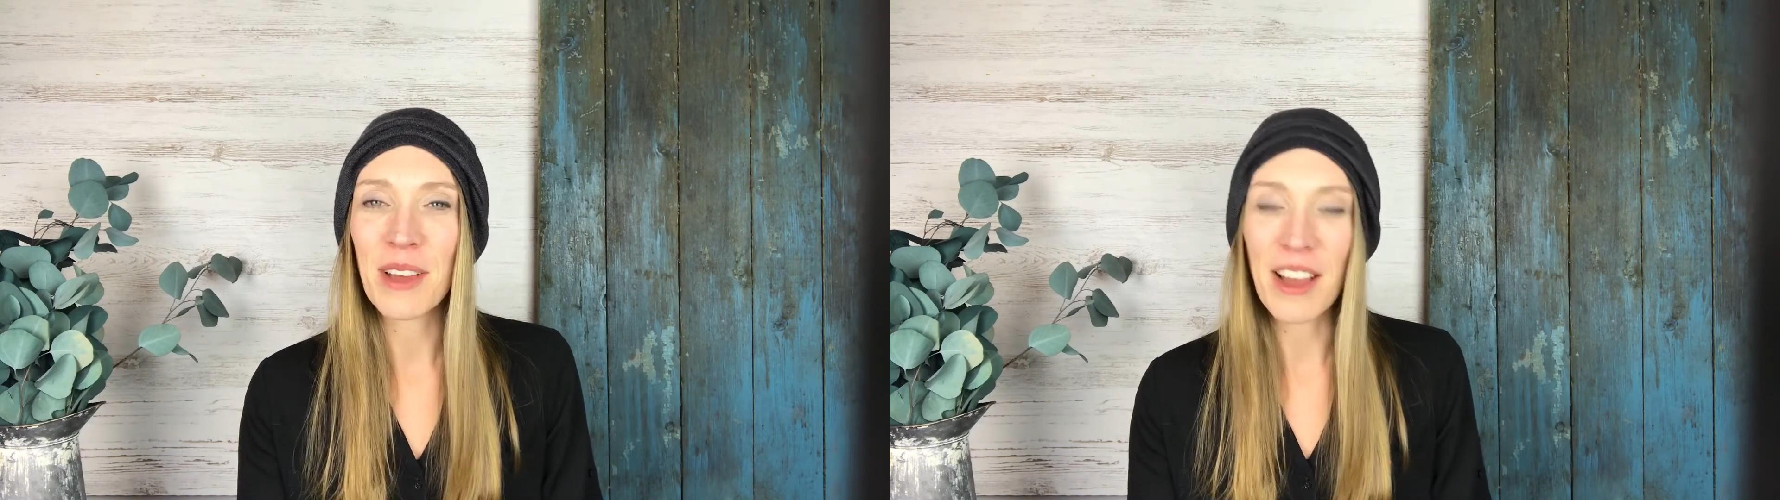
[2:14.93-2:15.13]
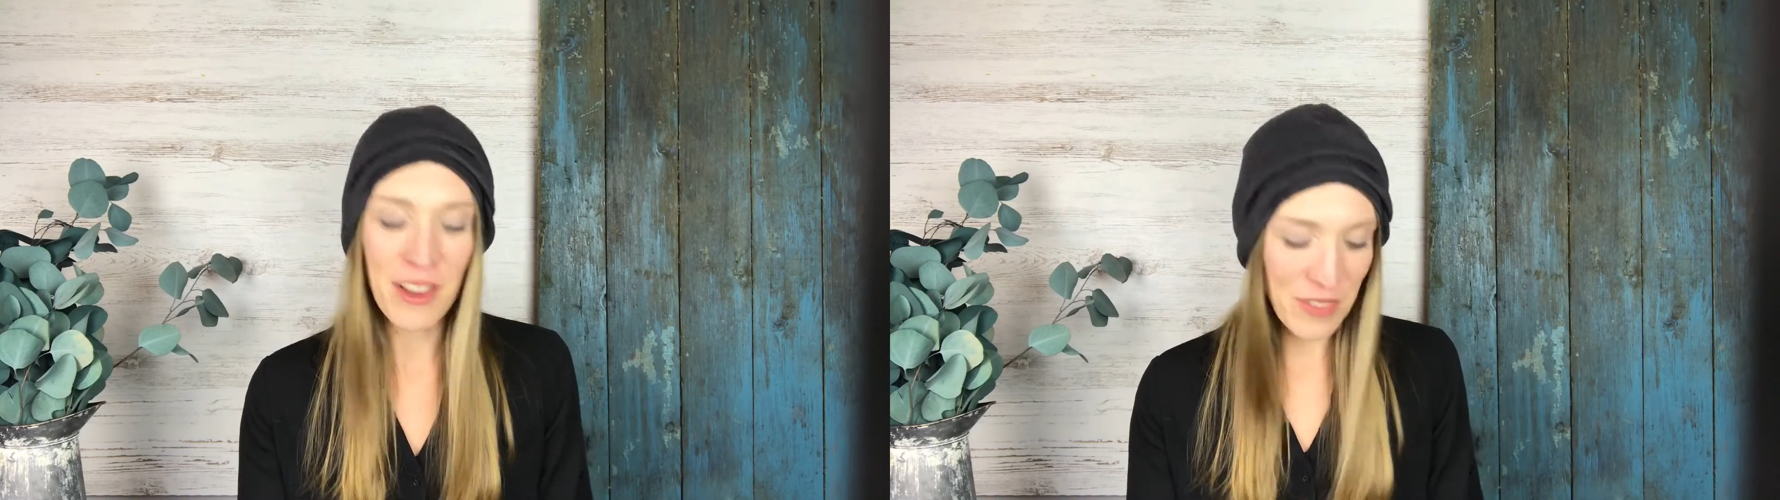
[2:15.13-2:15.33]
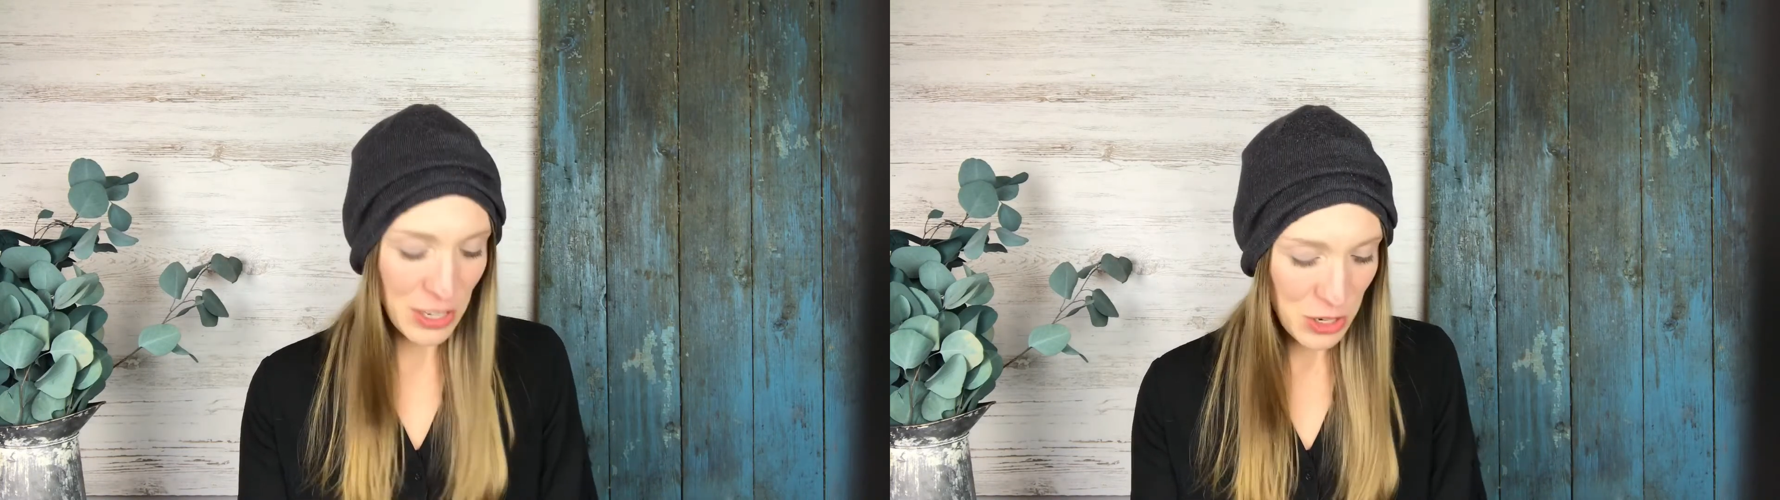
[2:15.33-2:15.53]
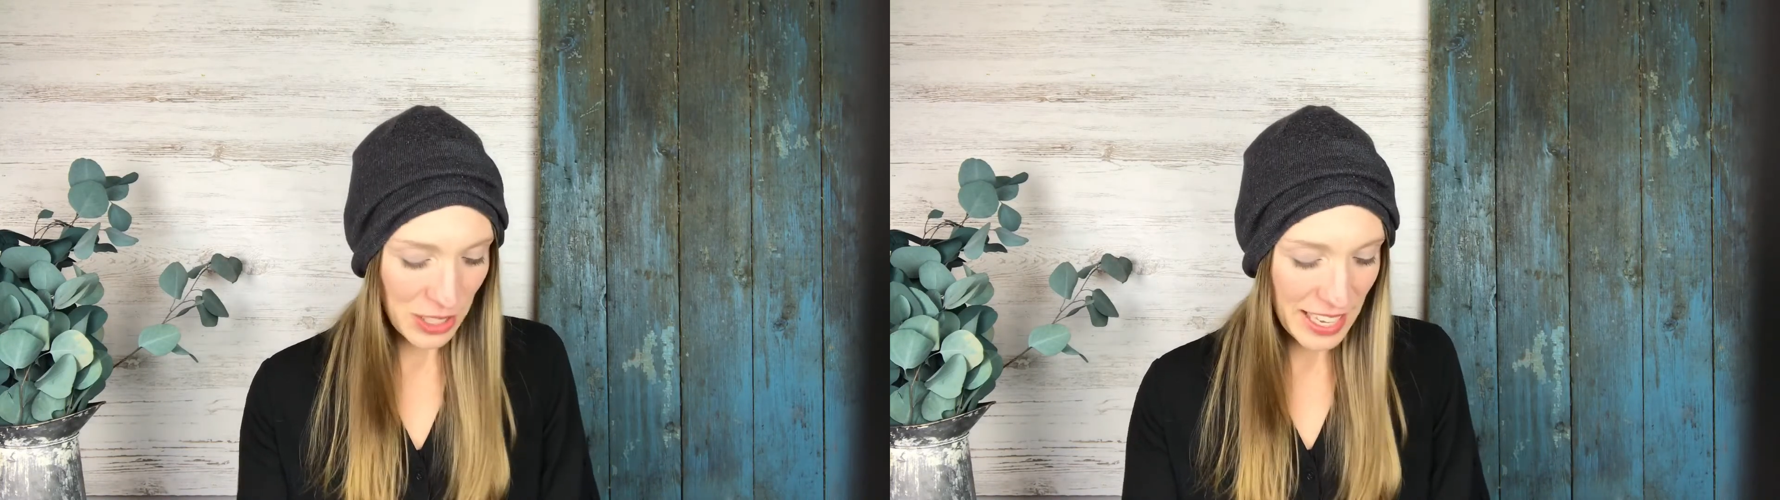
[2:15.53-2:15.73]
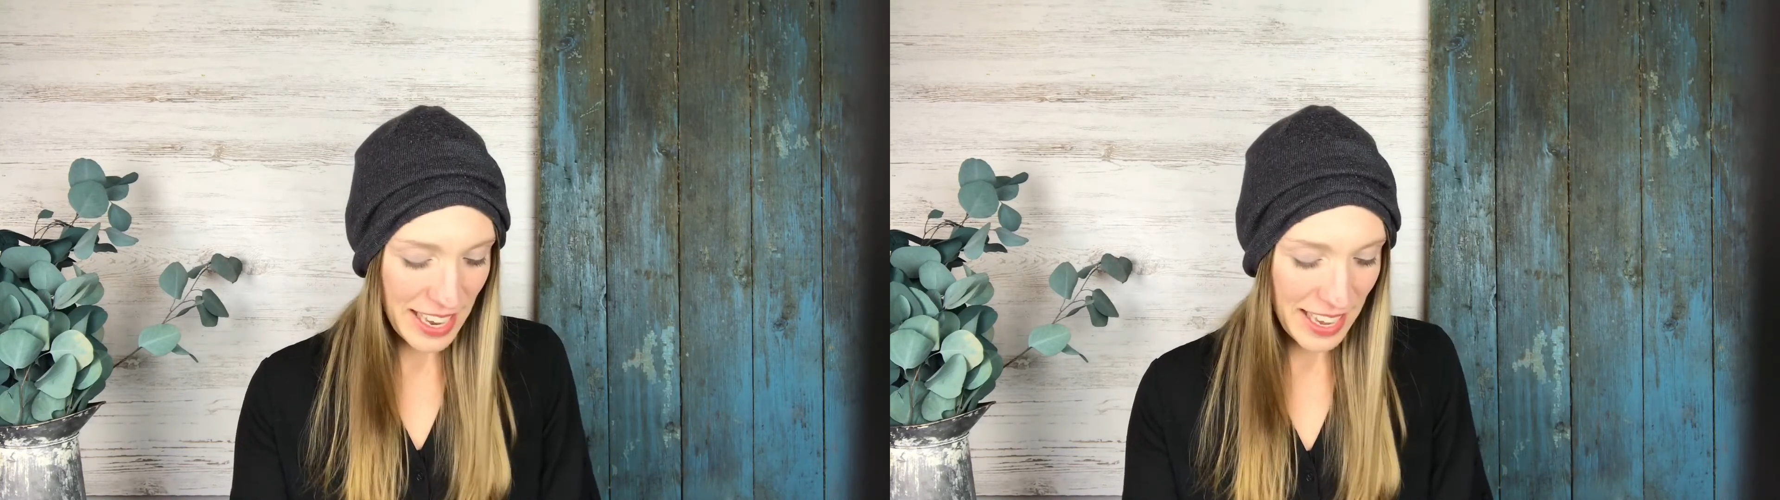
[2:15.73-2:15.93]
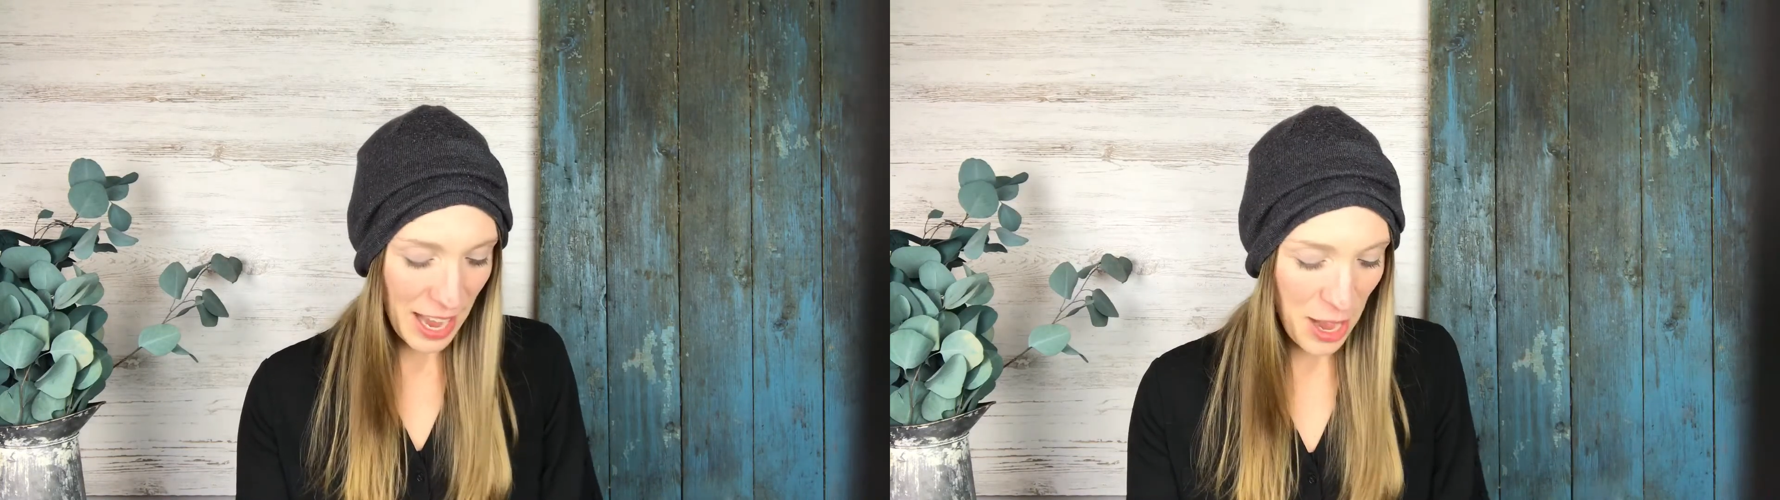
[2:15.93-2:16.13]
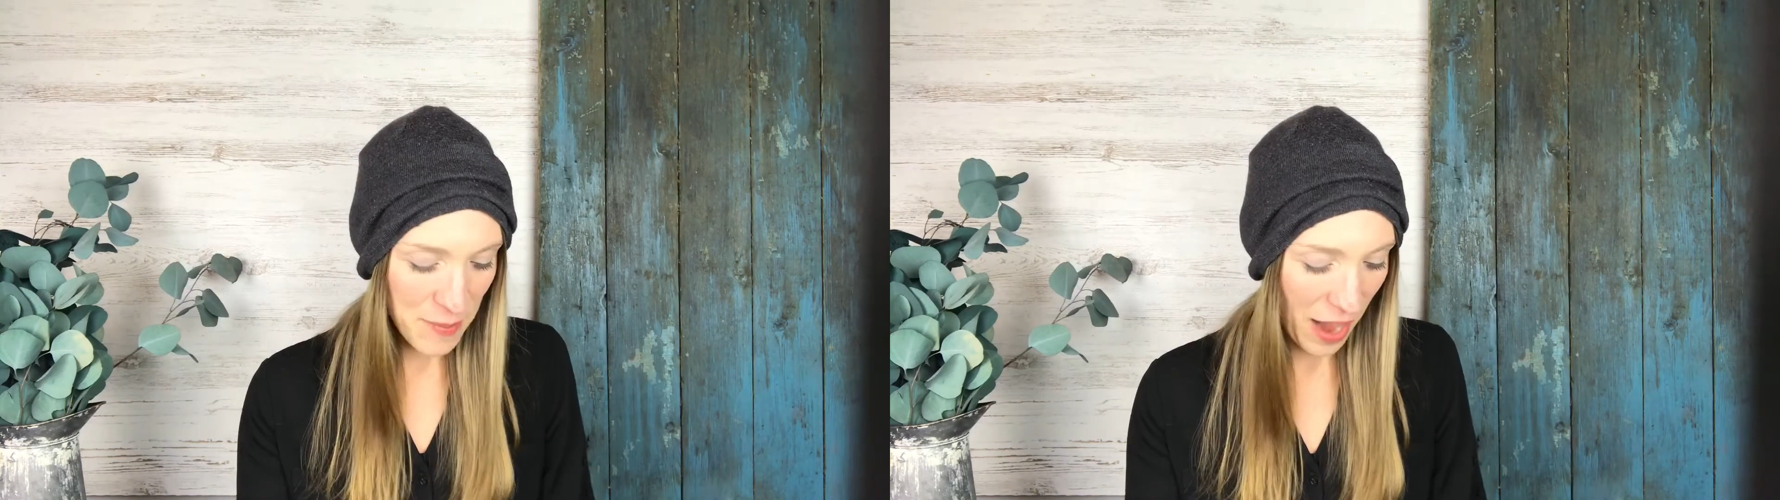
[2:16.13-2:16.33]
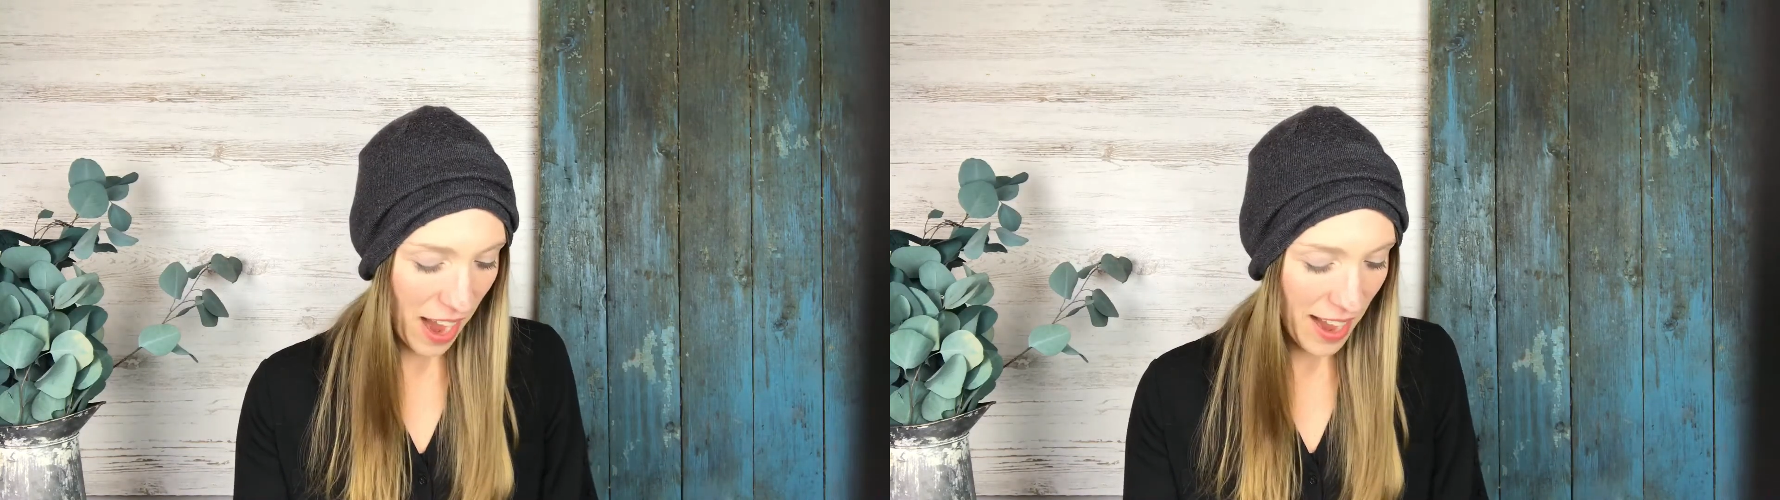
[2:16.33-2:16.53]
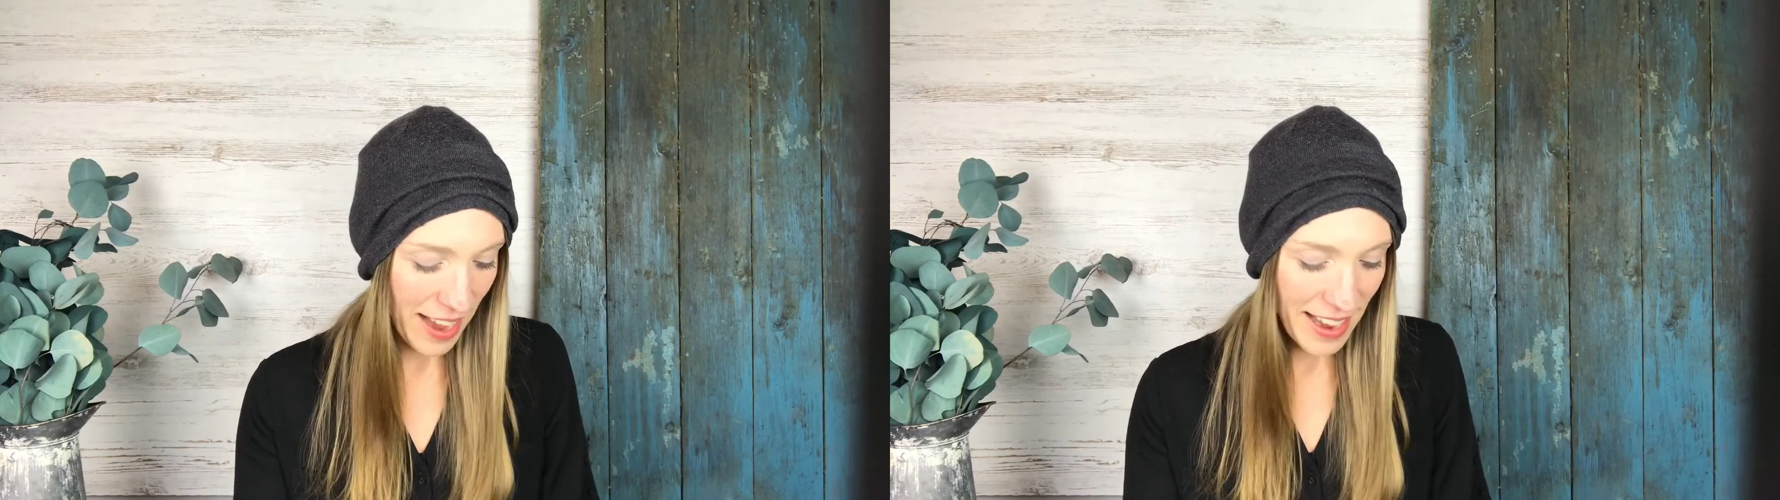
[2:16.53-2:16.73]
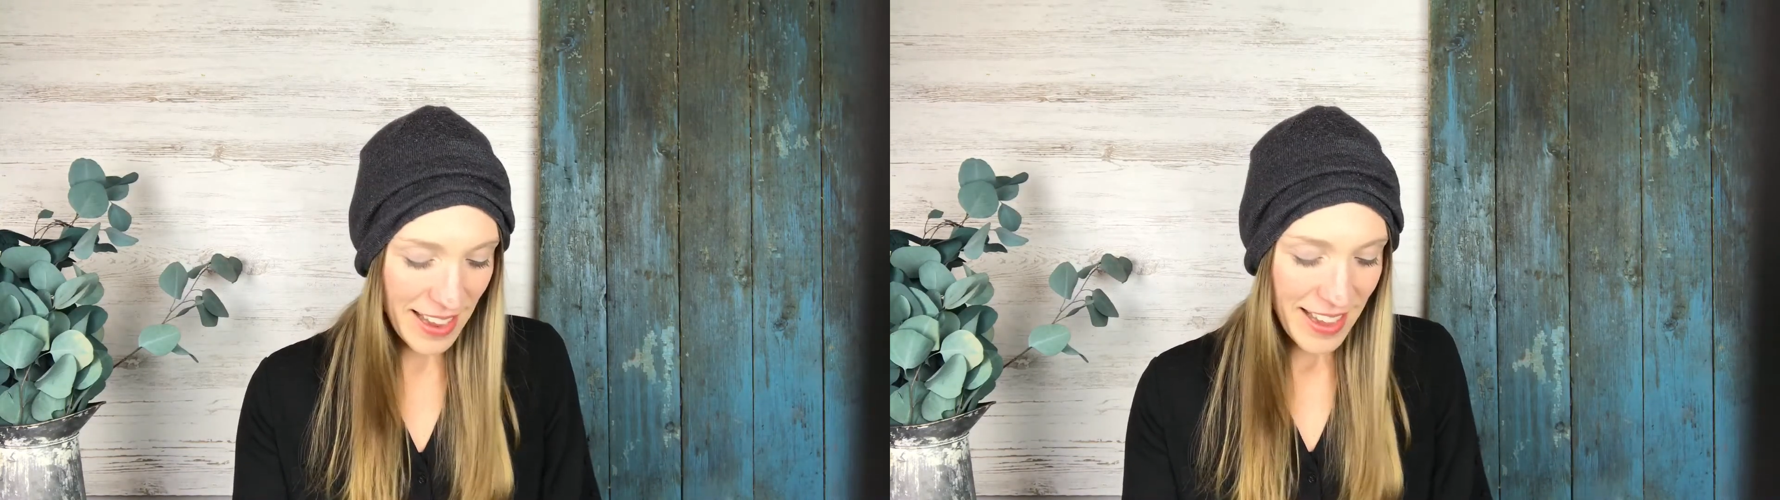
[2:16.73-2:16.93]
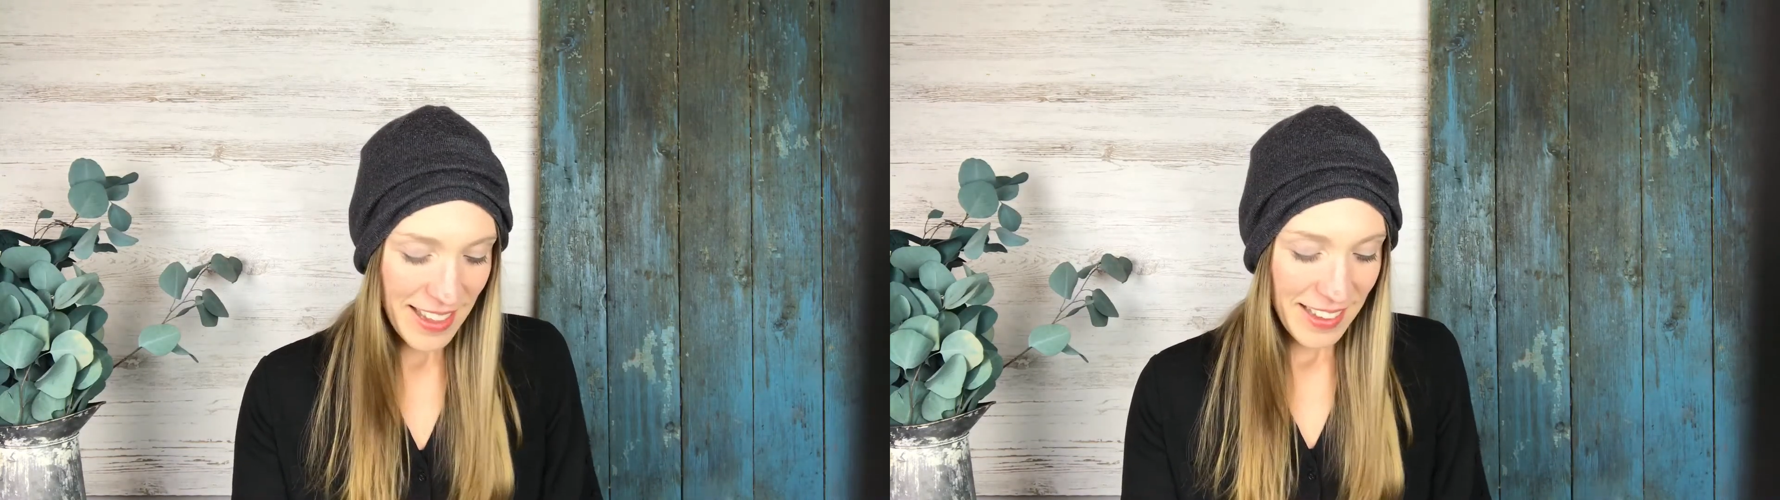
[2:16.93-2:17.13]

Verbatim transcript: eventually, um, I